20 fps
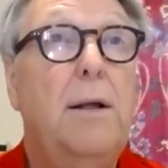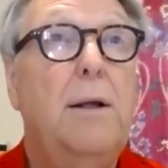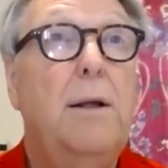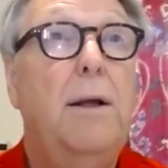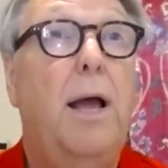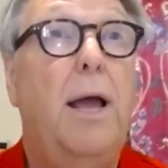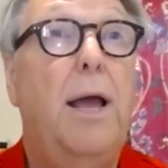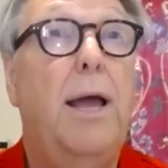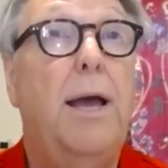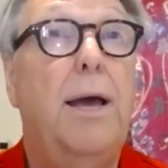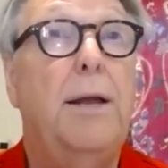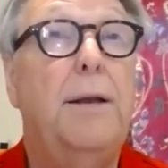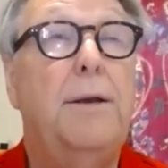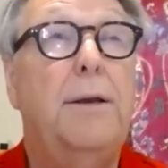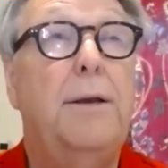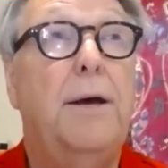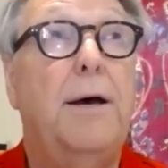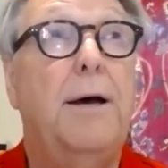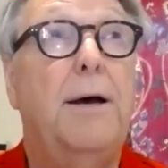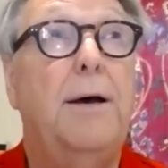And
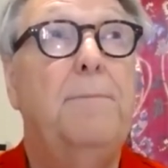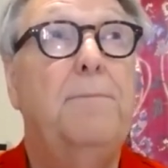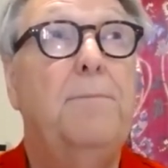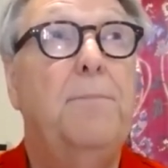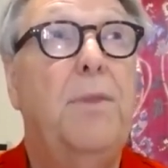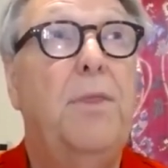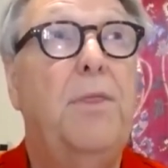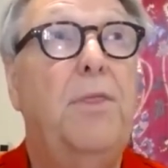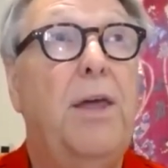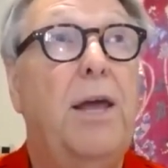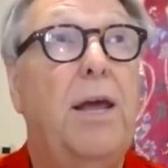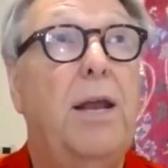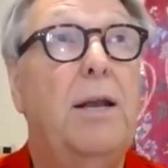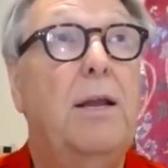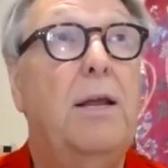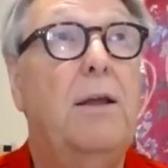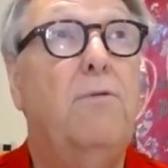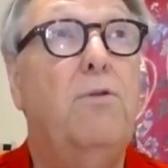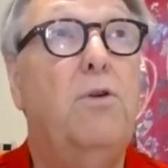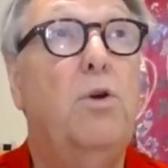then
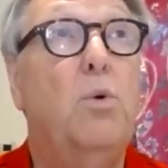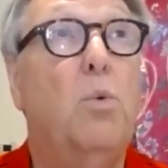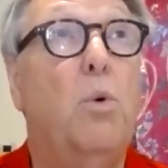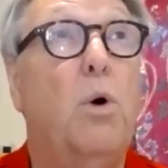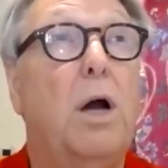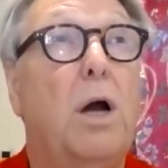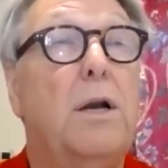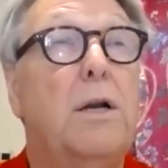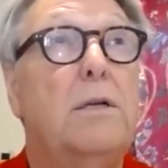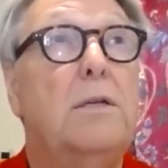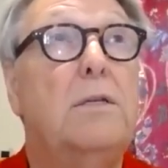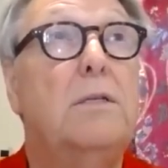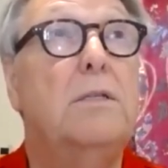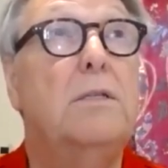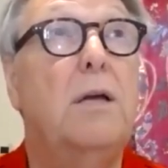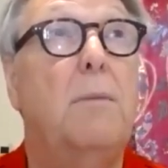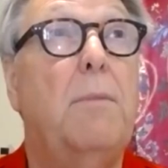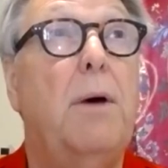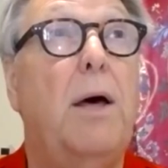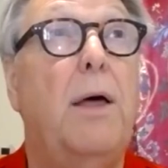if you wanted
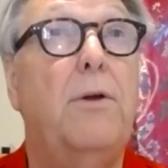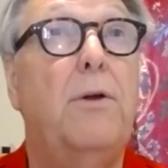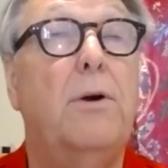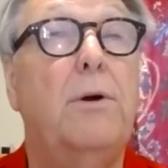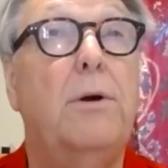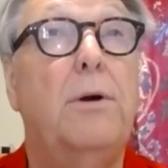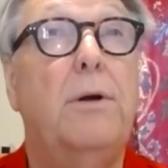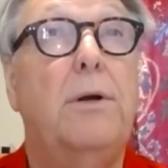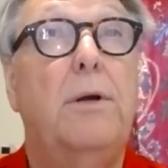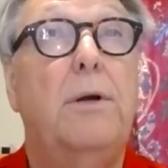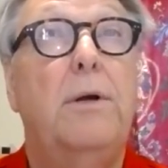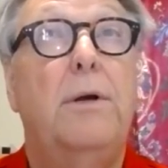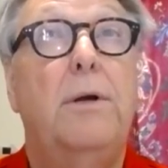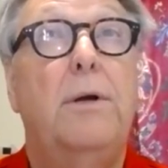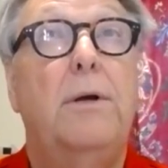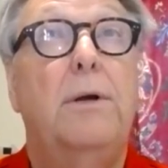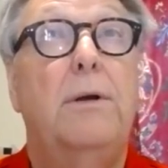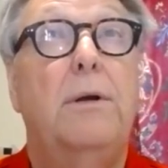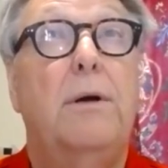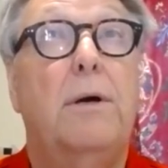some other
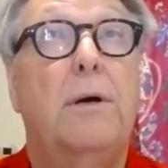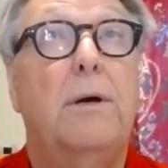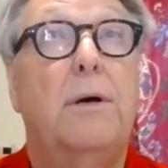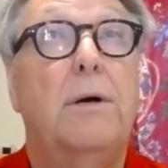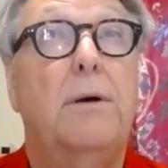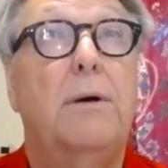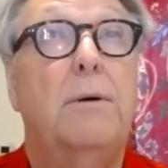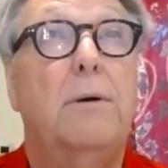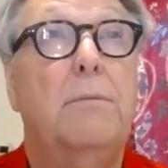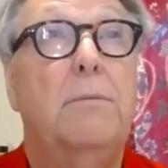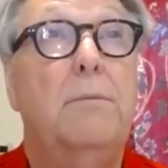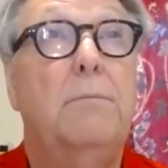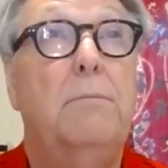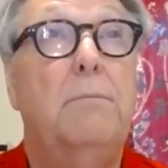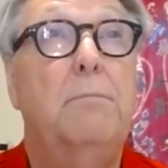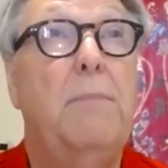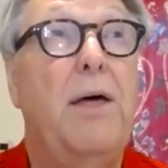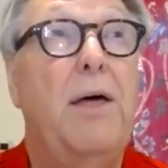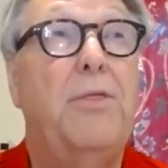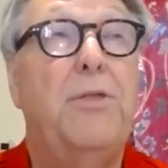
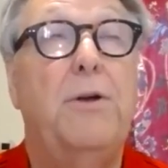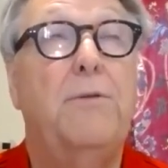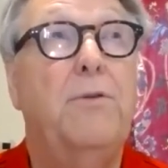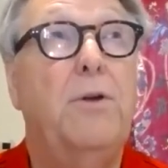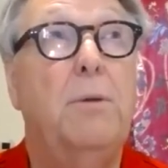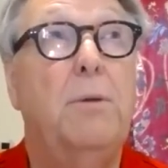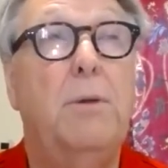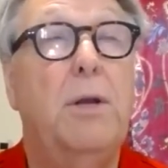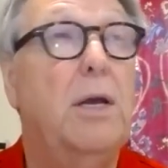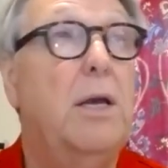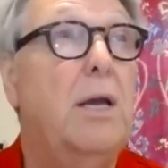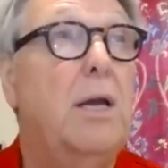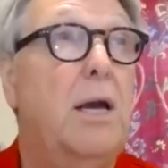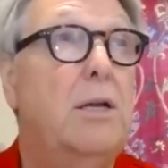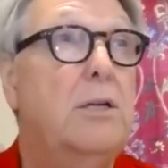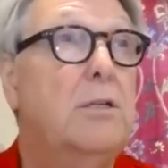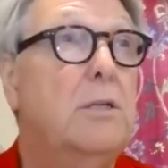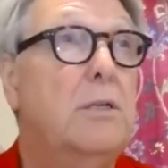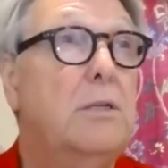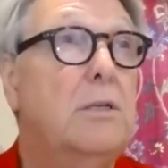method of
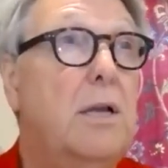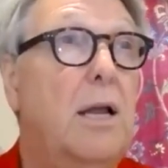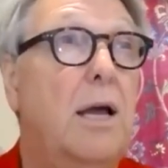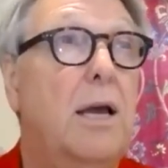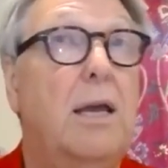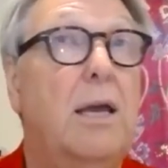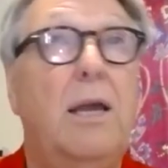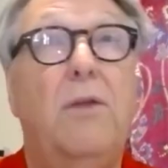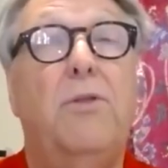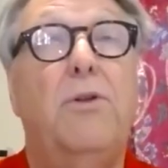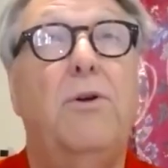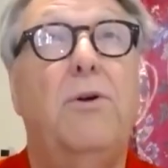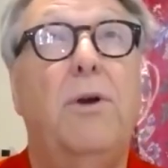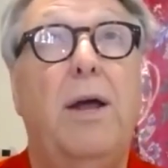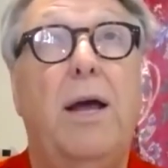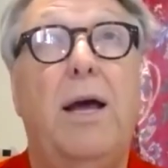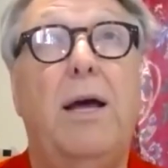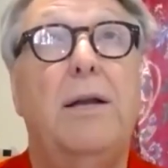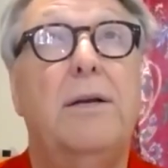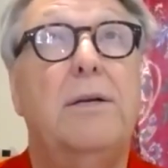communications like
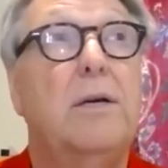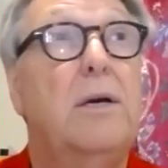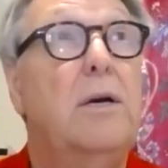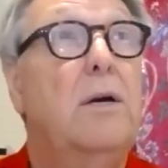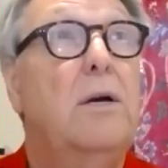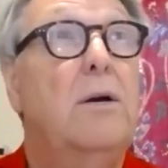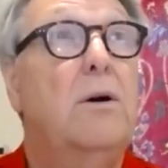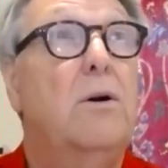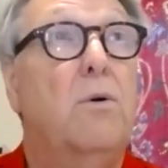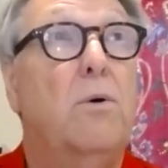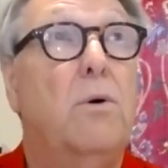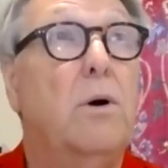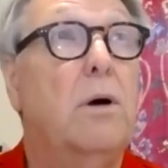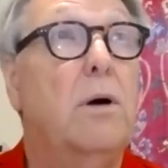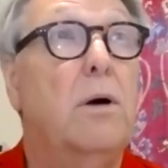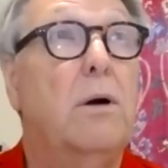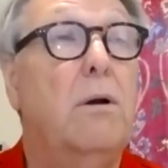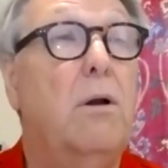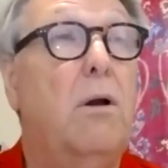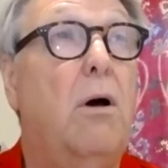Ethernet
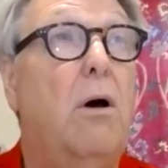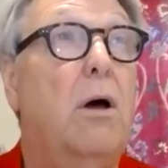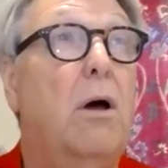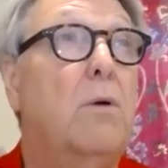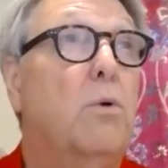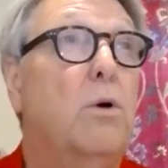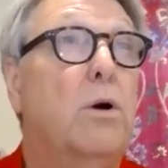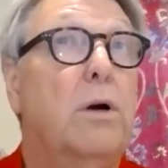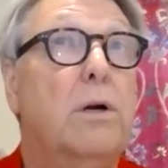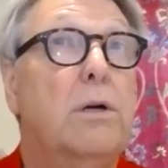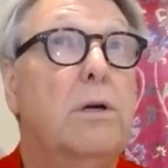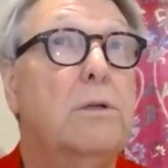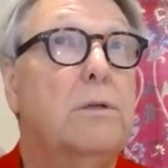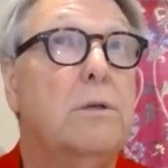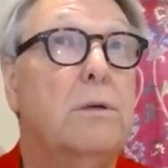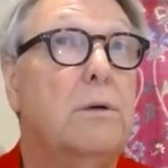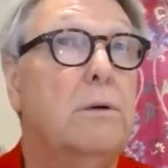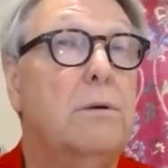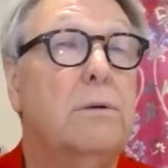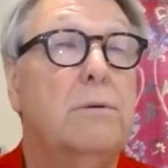or LawnWorks
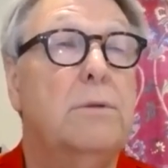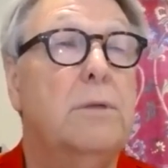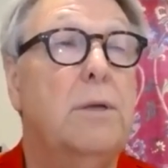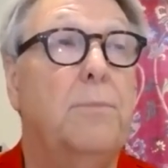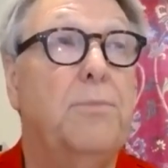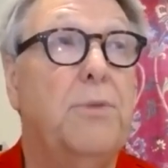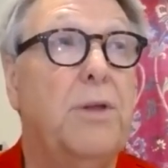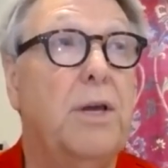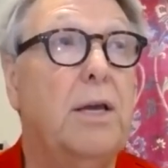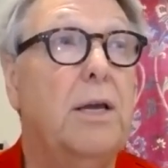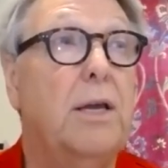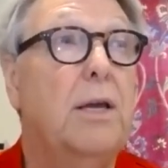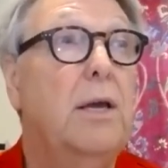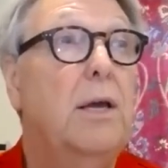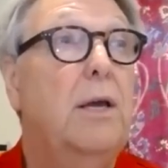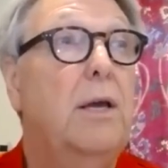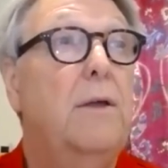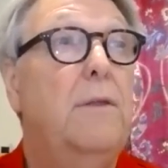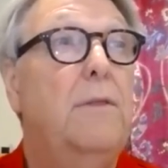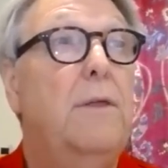or something,
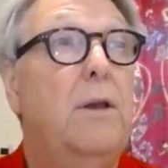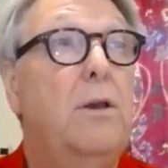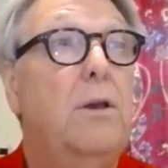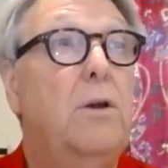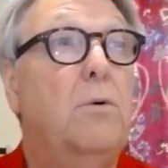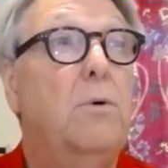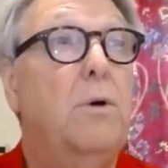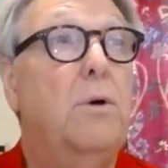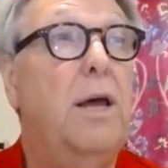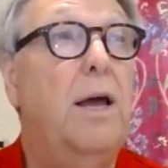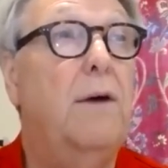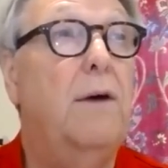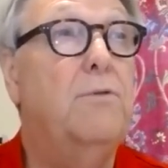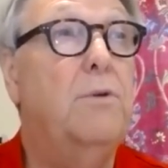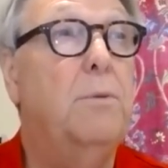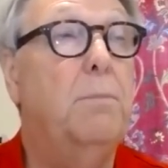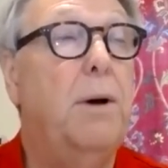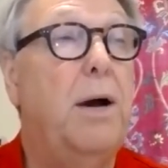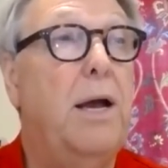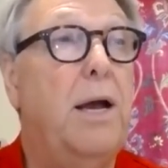then you would have to
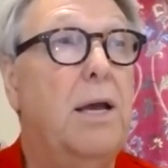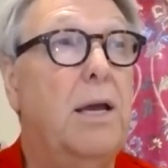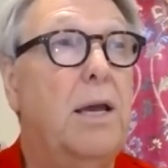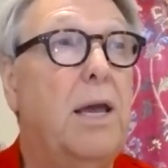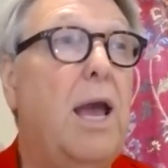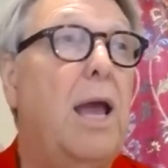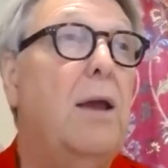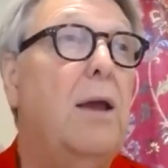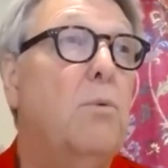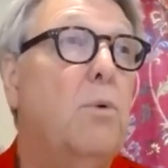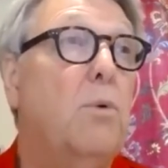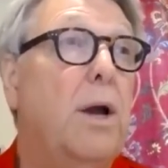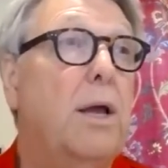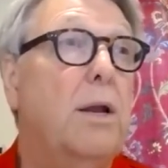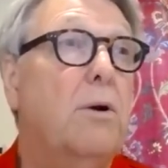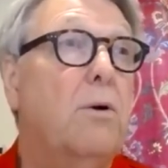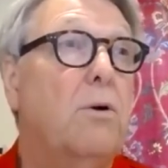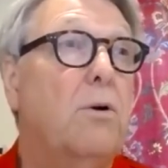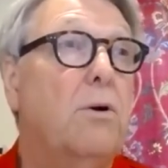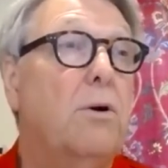buy a gateway
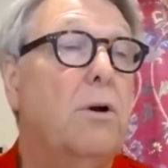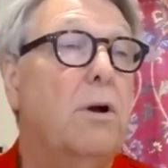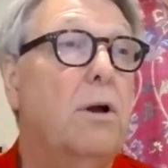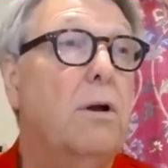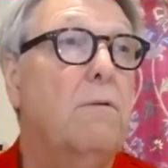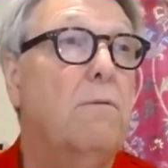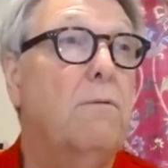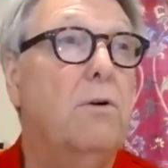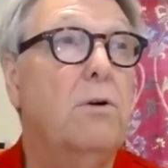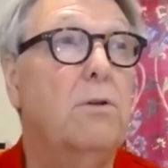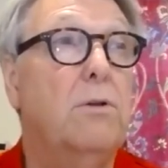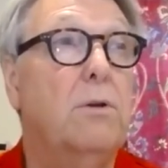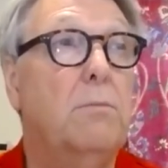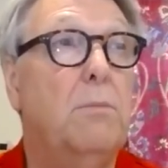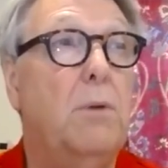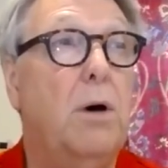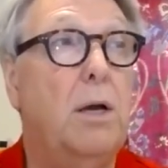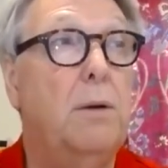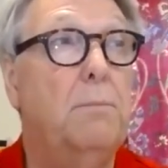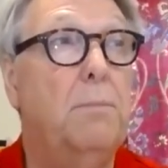in order to convert the
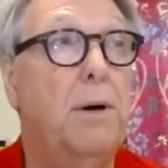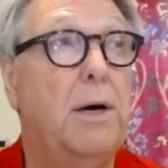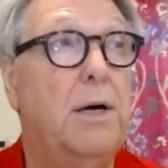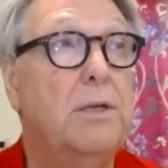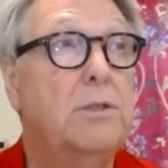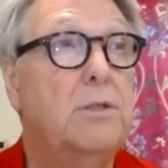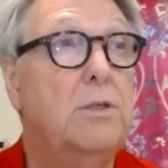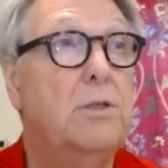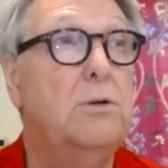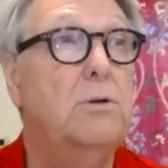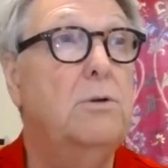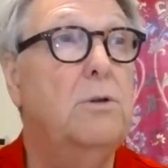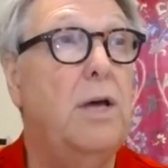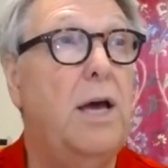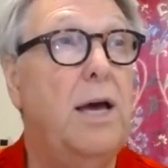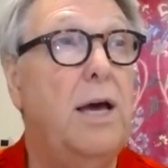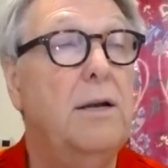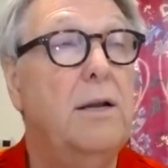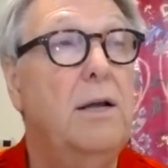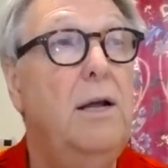Modbus to
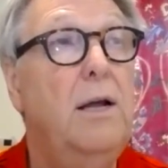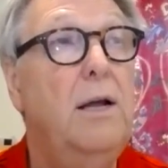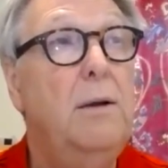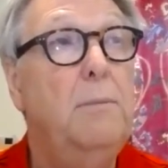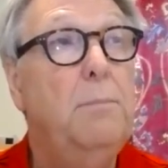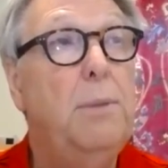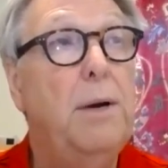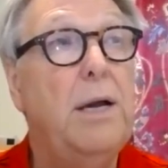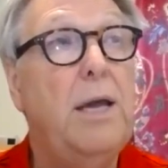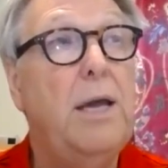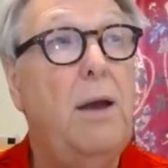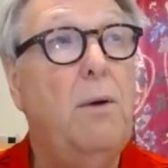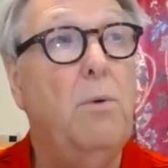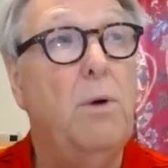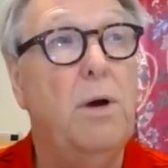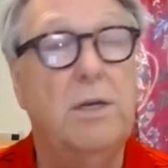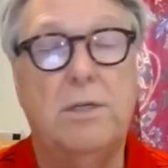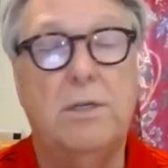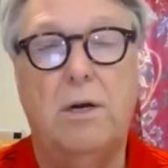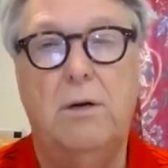that. But
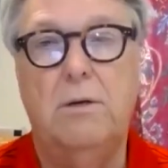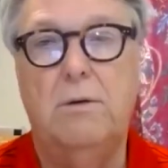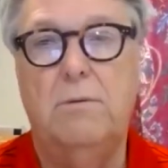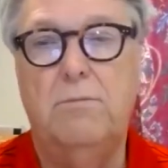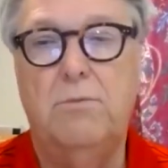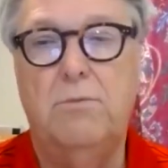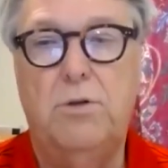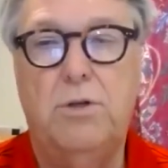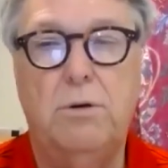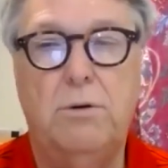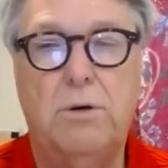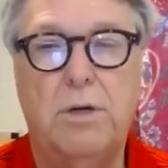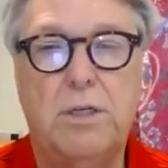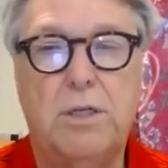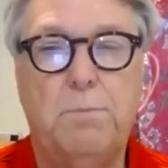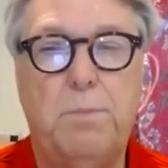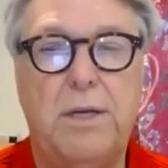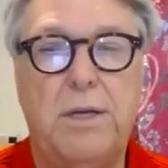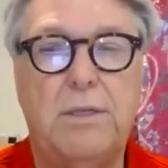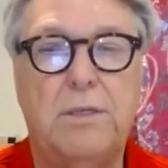gateways aren't too
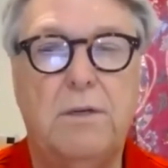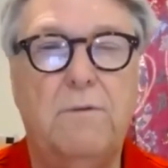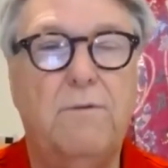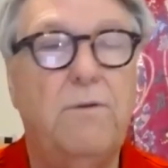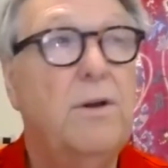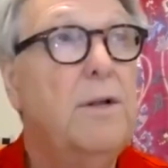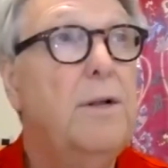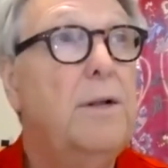expensive.